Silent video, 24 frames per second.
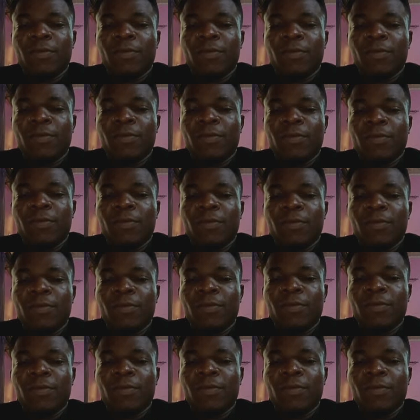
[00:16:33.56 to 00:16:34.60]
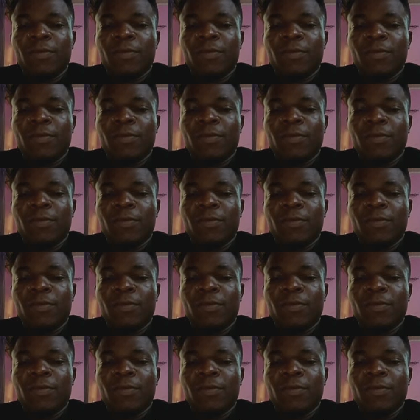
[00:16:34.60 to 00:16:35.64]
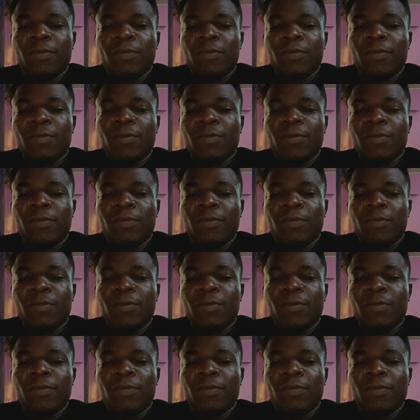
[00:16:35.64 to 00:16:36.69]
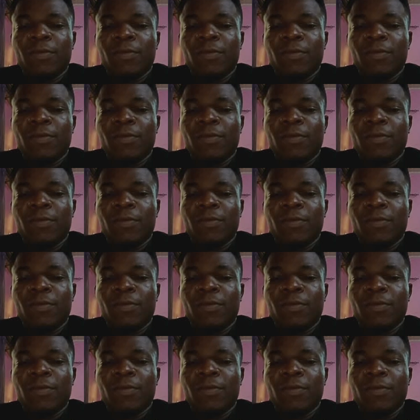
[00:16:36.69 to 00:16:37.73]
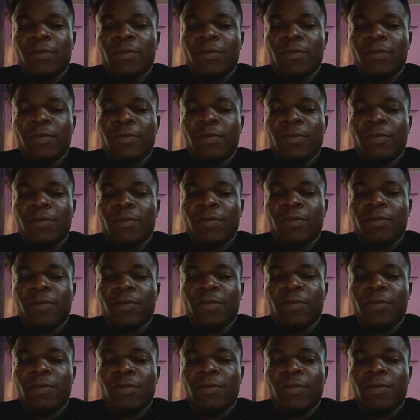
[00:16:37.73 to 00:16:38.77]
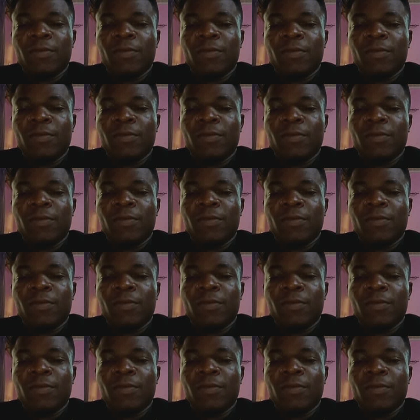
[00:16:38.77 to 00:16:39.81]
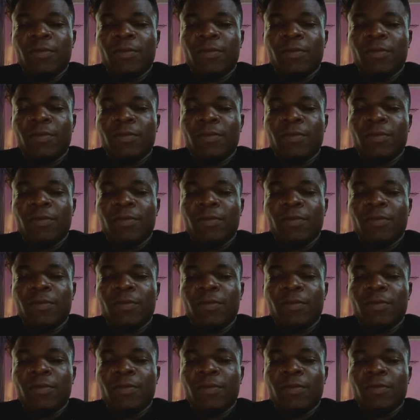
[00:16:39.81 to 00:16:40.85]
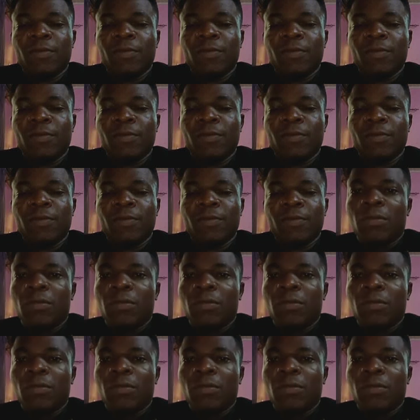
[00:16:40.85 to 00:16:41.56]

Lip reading: This person isn't speaking.